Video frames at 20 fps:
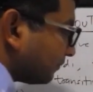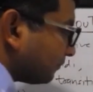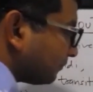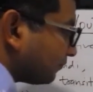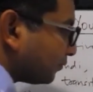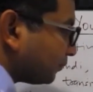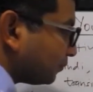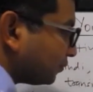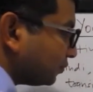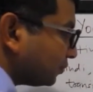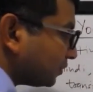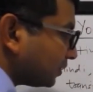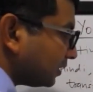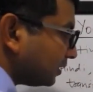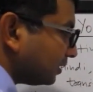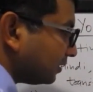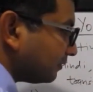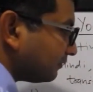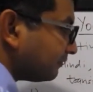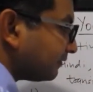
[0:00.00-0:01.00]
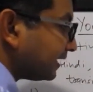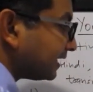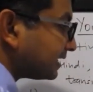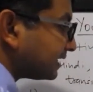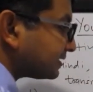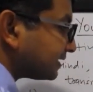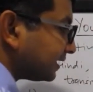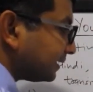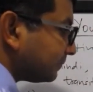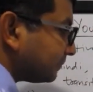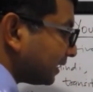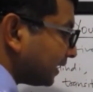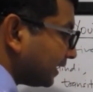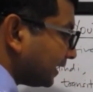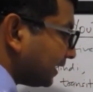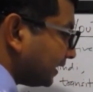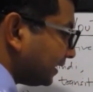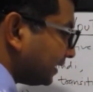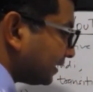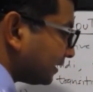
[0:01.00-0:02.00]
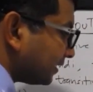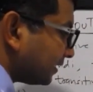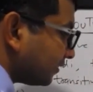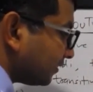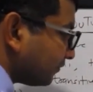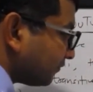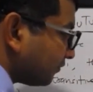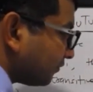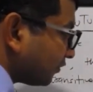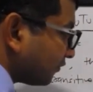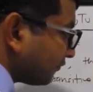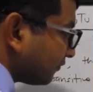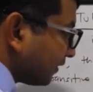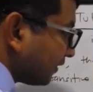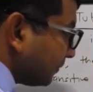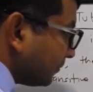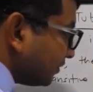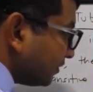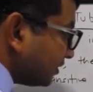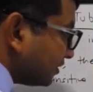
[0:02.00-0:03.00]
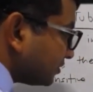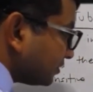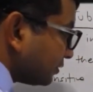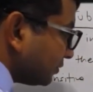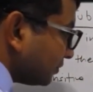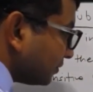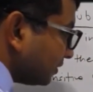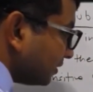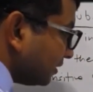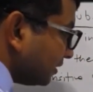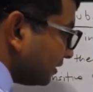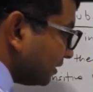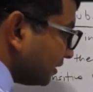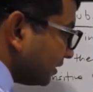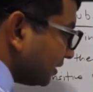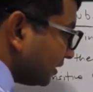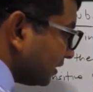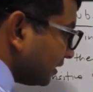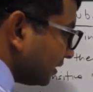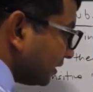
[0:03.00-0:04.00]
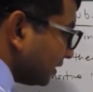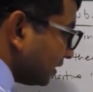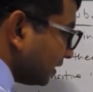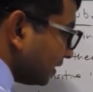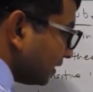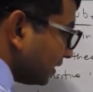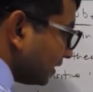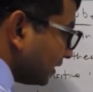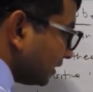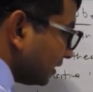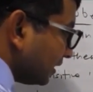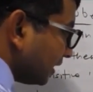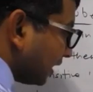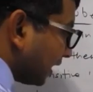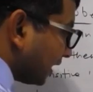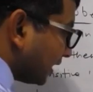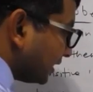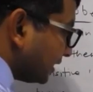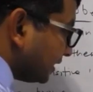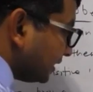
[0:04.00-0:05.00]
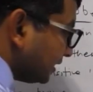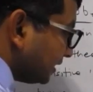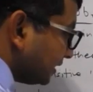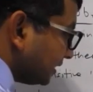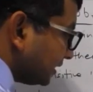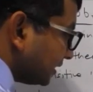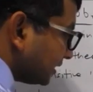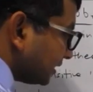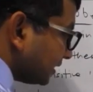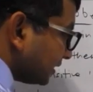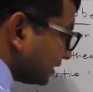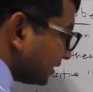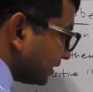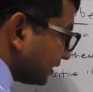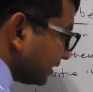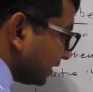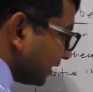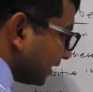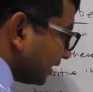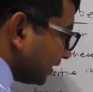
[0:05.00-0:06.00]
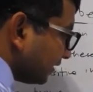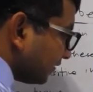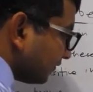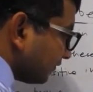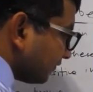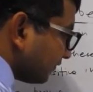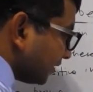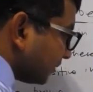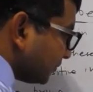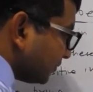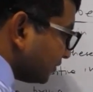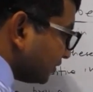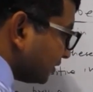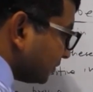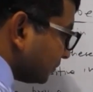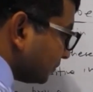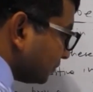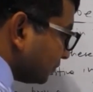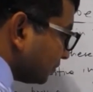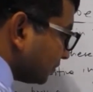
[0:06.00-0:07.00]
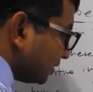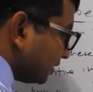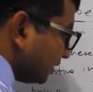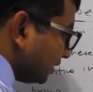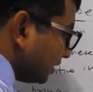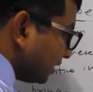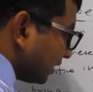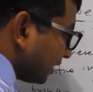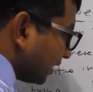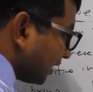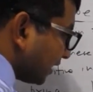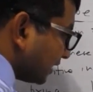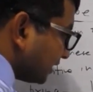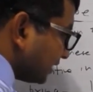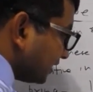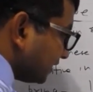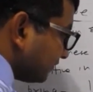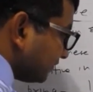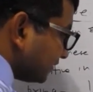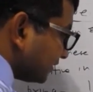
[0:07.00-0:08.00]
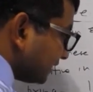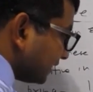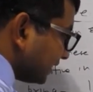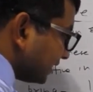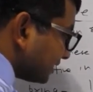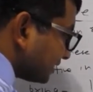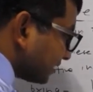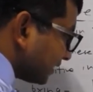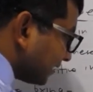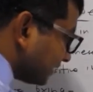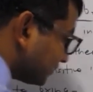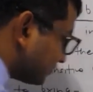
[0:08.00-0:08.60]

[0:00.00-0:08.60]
For plural, ve save lai. For feminine singular, lai. And feminine plural lie with a nasal